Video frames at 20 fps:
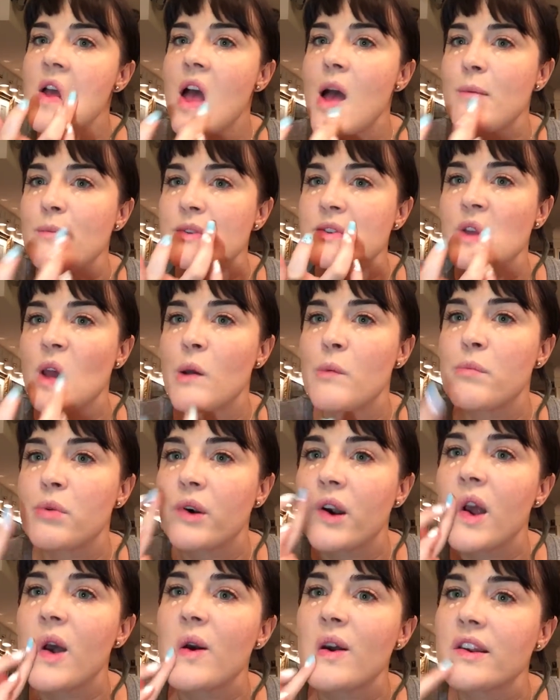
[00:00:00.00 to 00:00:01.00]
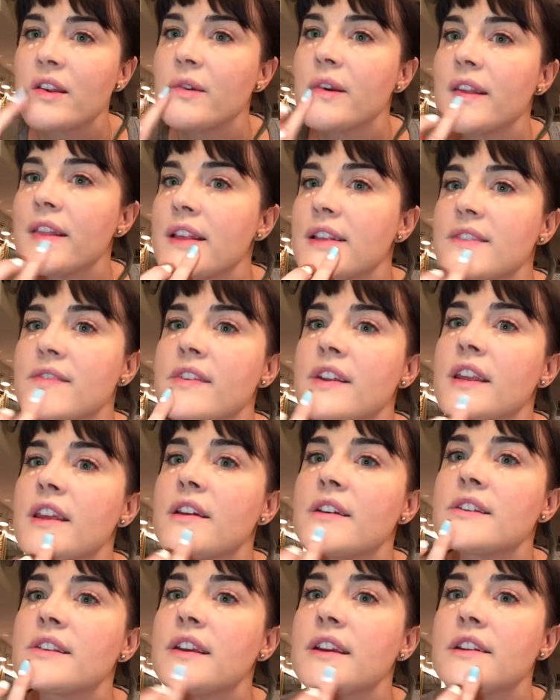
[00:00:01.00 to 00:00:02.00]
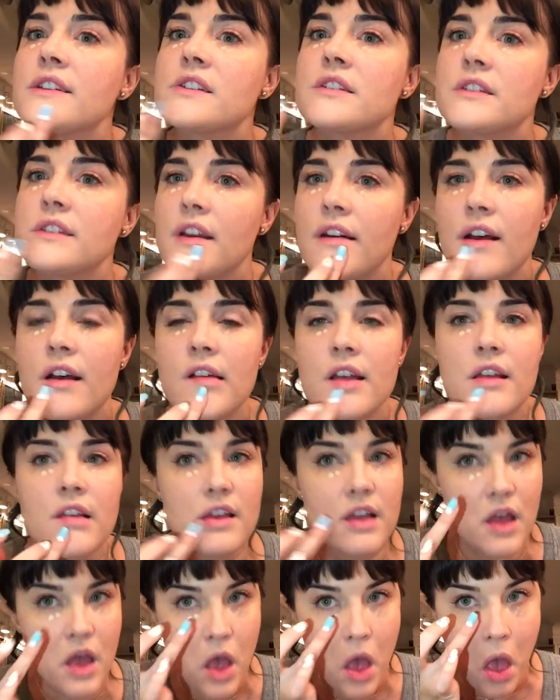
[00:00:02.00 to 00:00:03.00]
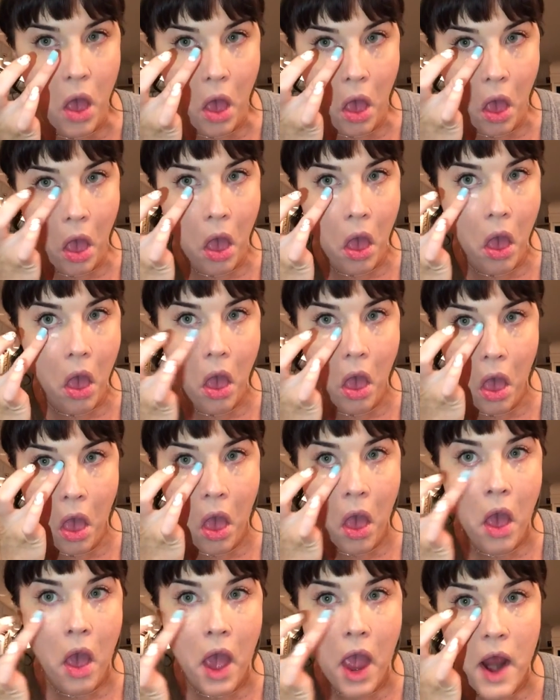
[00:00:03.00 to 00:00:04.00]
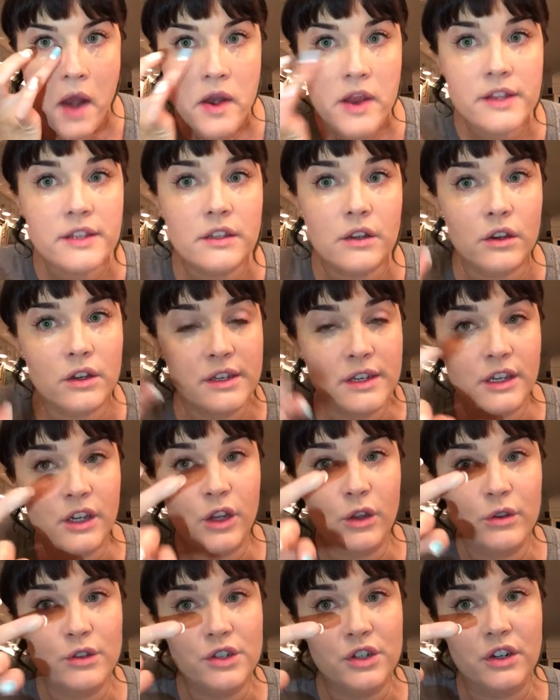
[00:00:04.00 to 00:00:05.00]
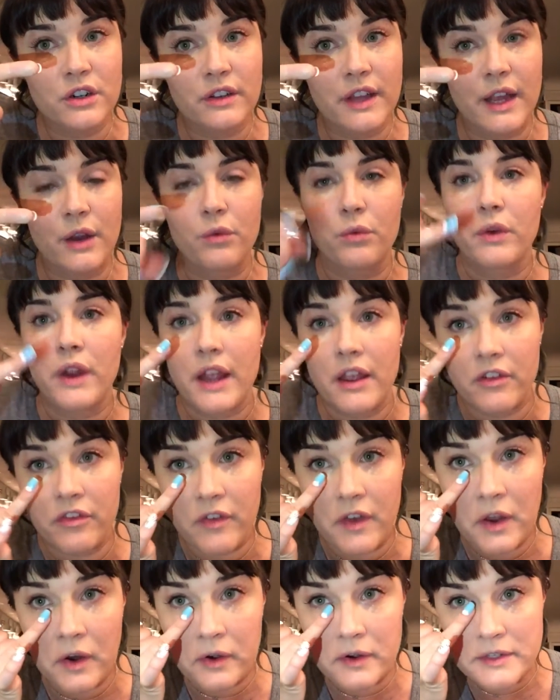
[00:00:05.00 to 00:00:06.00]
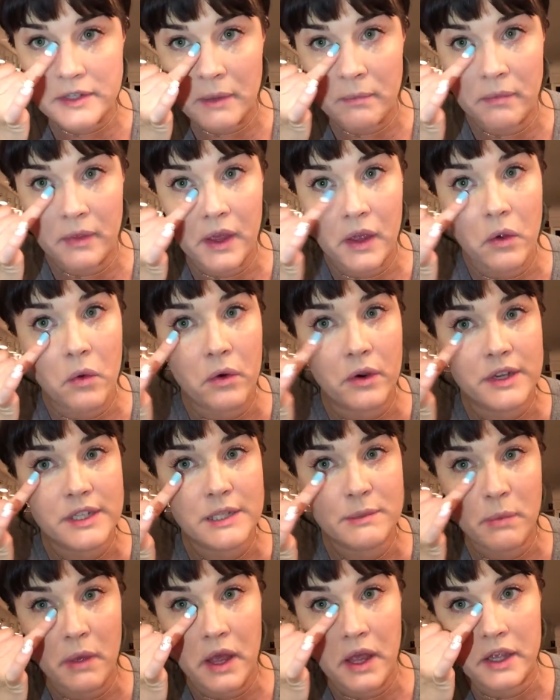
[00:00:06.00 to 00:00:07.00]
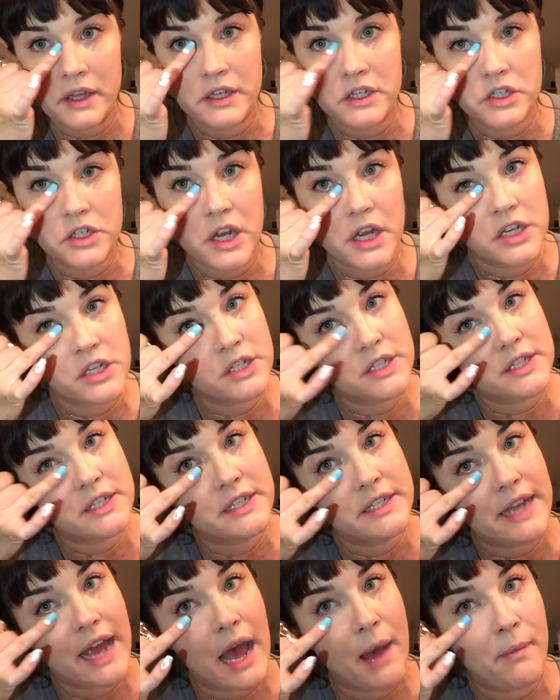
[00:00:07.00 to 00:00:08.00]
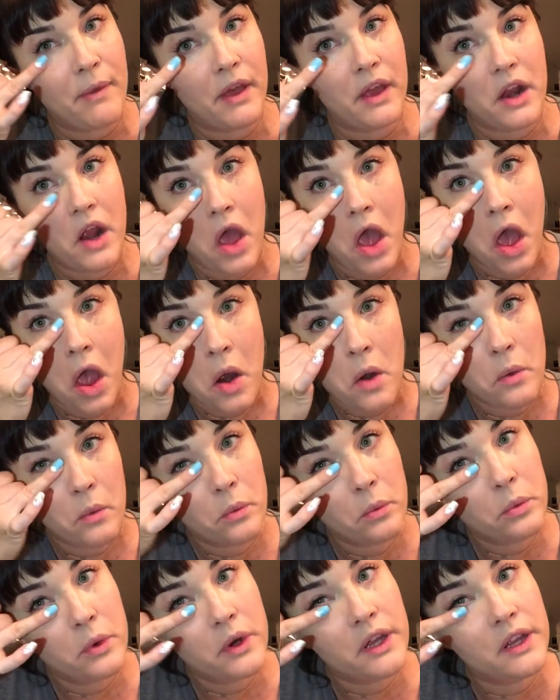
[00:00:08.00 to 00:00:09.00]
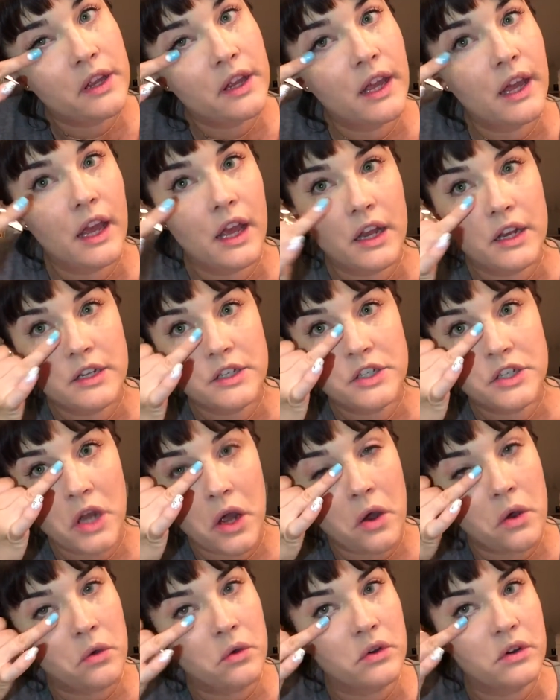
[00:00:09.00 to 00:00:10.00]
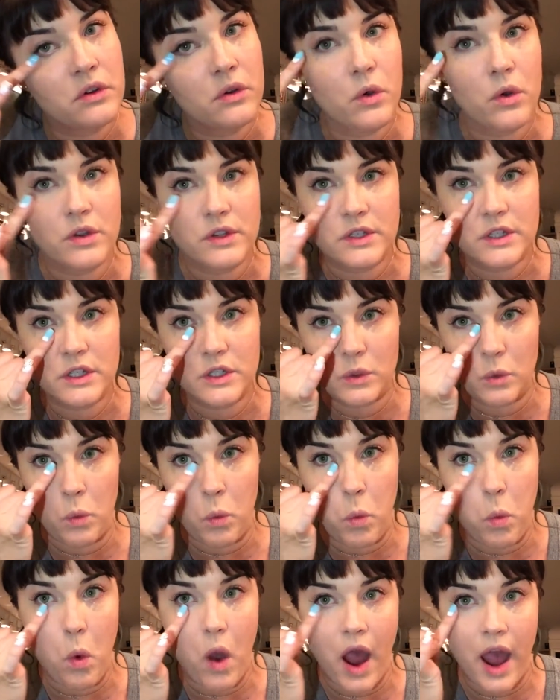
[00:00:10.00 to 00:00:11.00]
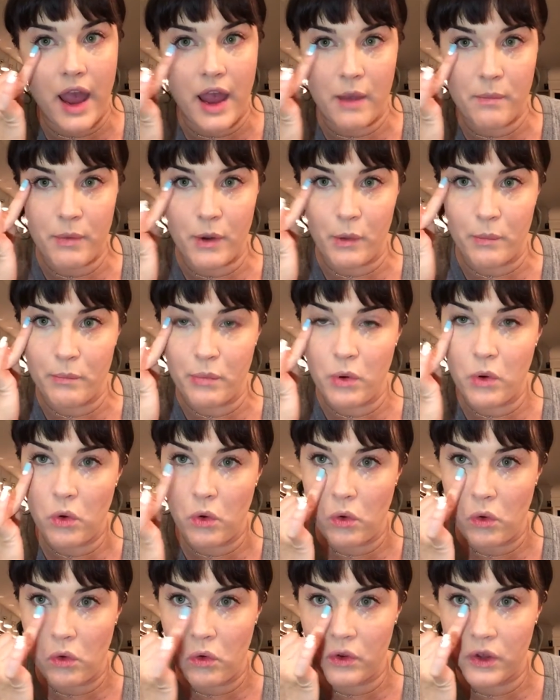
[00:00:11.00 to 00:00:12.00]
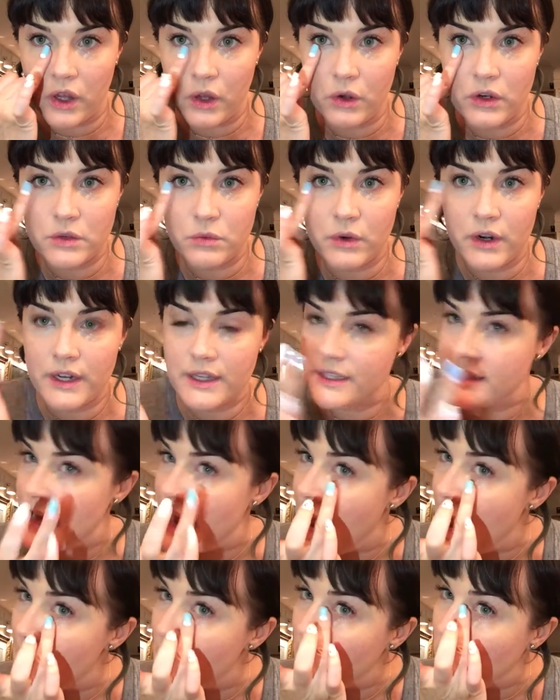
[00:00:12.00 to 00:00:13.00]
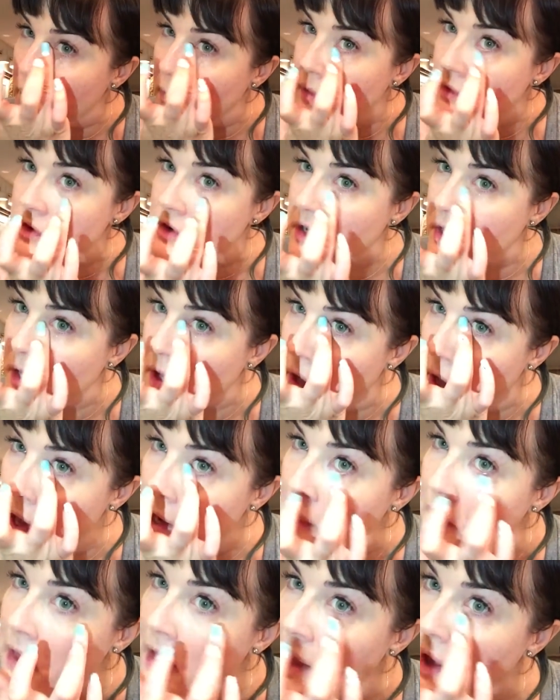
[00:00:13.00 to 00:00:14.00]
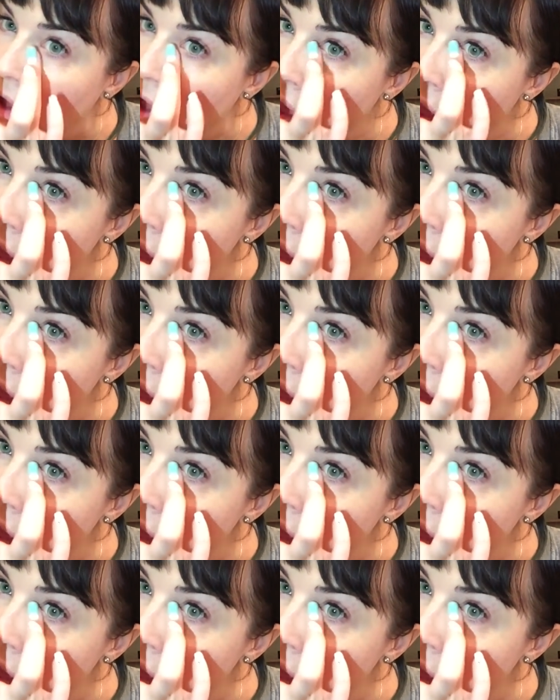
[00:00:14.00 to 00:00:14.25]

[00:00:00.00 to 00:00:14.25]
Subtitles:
I'm so pro at doing these videos, can't you tell? And just use your like ring finger or something or a sponge and just dab it. Really don't swipe or pull. You just want to dab, otherwise you're going to kind of like